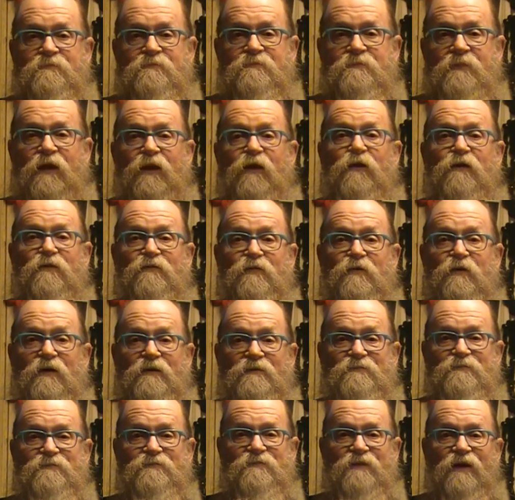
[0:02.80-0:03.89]
Hello
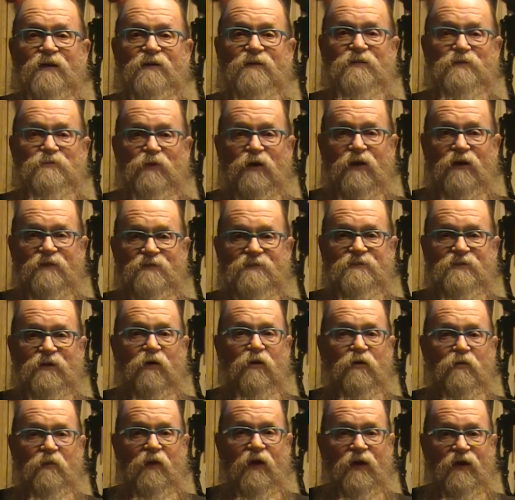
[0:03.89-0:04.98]
everyone, Douglas Waltz,
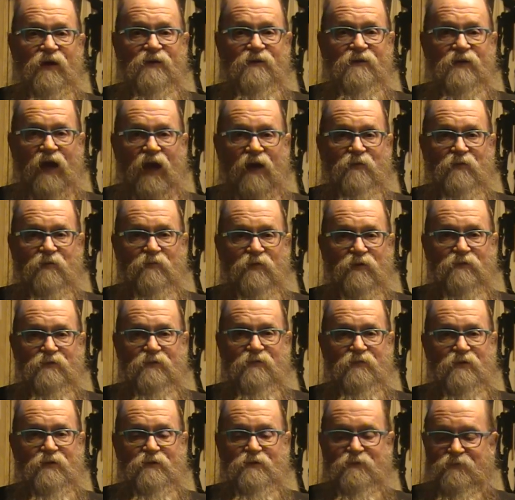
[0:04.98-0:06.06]
Old Man Comic Book
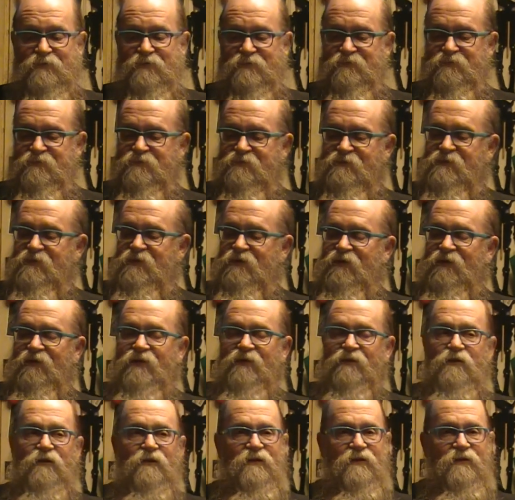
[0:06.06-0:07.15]
Reviews.
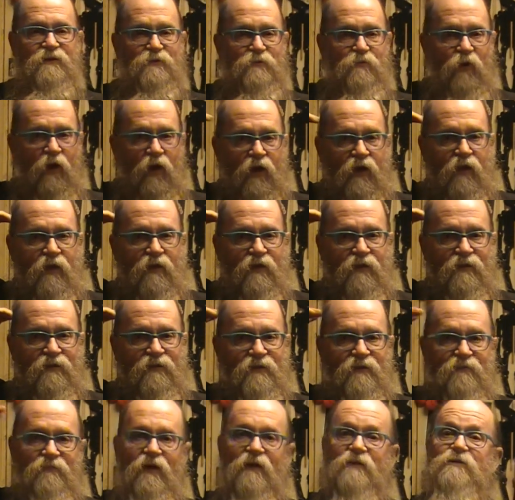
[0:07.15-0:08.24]
Look, a new wall!
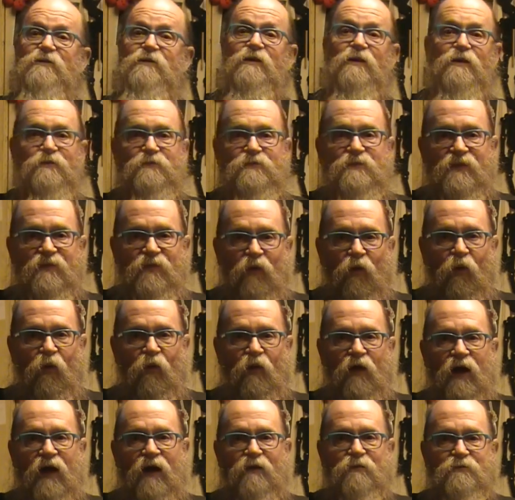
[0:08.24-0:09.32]
Eventually you'll see the
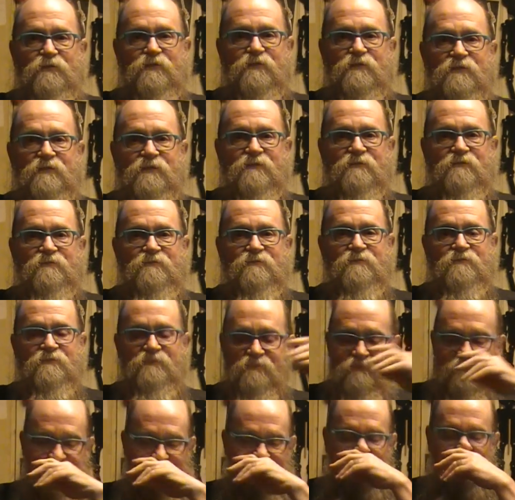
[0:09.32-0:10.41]
whole house.
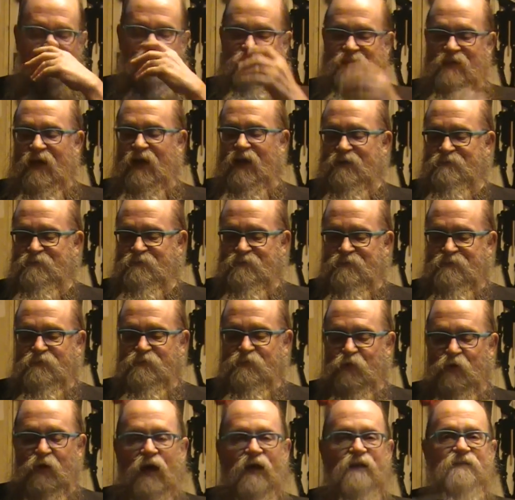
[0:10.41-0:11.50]
In the meantime,
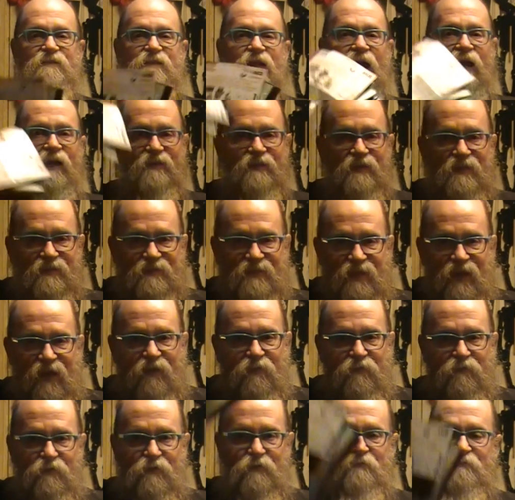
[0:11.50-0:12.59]
we got a stack of these to
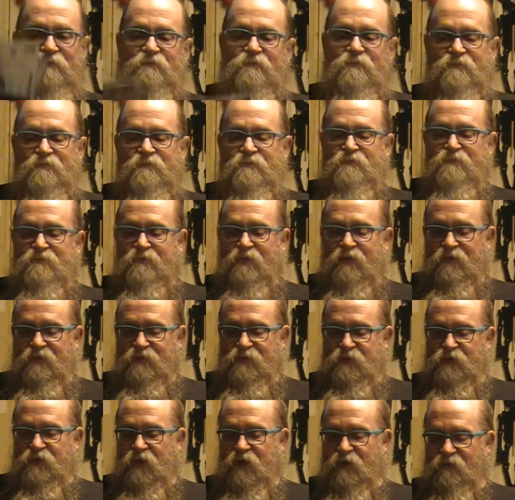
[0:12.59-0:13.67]
get through.
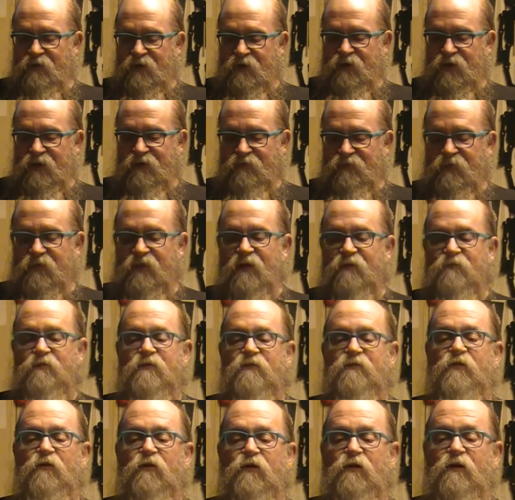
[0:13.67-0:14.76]
Let's start right off with number
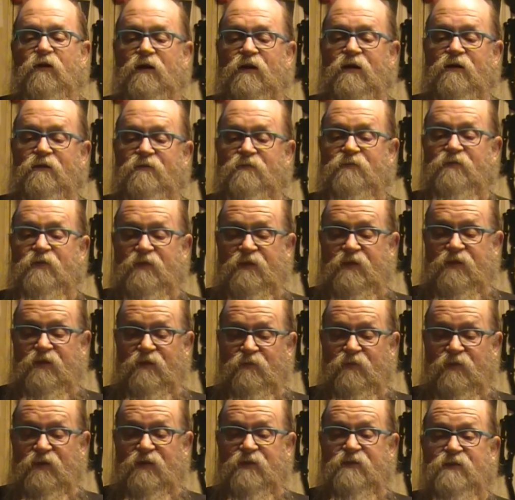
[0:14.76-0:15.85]
4 of the
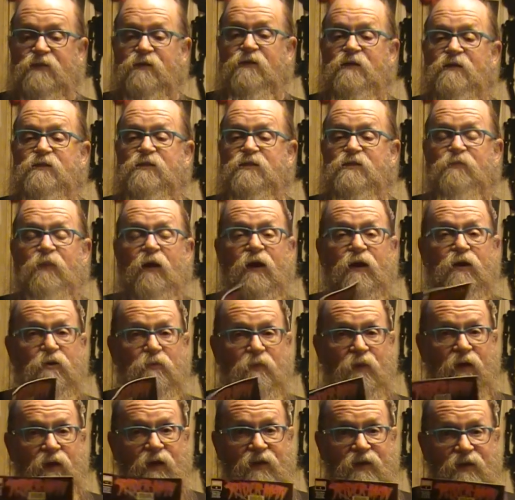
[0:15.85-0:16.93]
miniseries
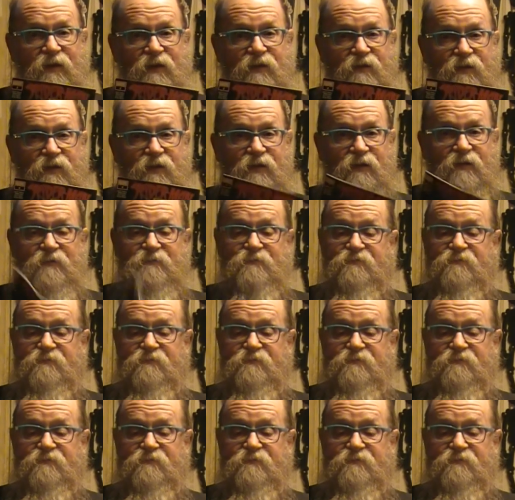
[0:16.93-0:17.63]
Spider-Man India,